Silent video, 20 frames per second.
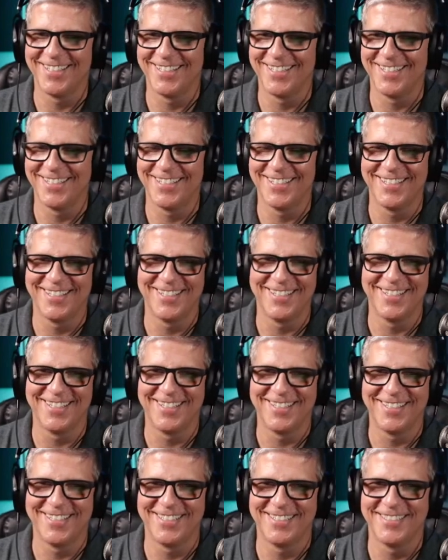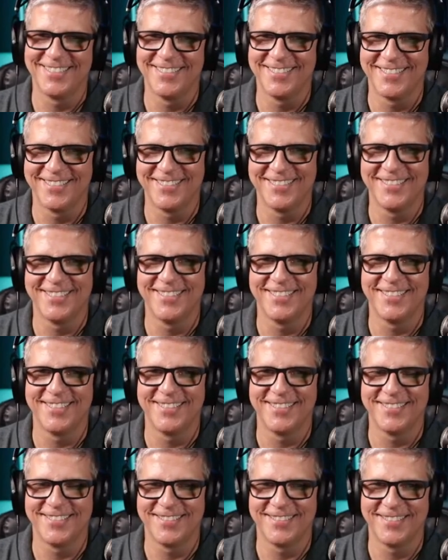
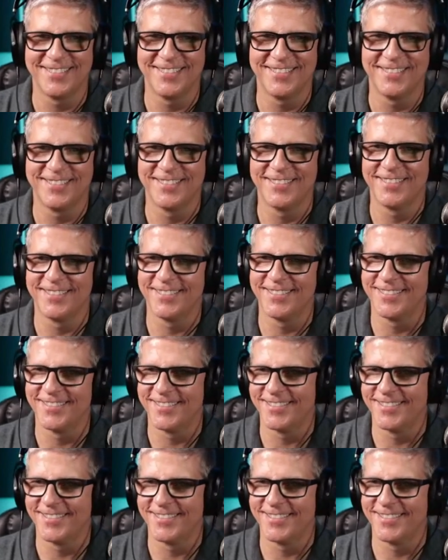(silent)